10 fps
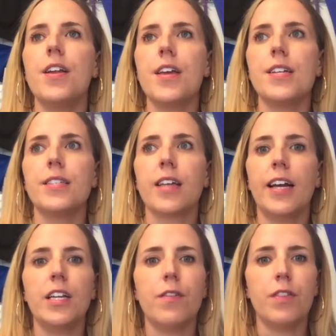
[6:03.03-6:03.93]
is
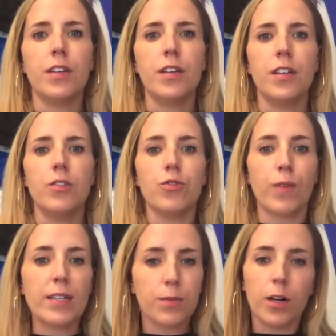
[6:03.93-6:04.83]
kind of the
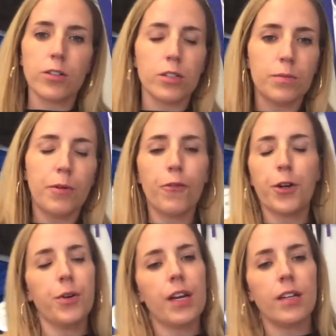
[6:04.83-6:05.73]
dress rehearsal before
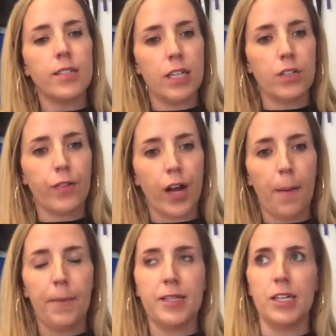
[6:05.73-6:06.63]
you get on stage for
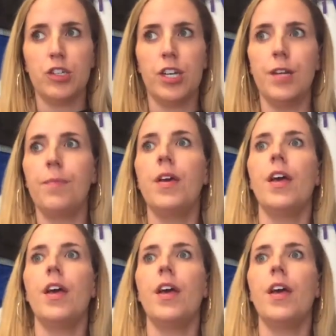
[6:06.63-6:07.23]
competition.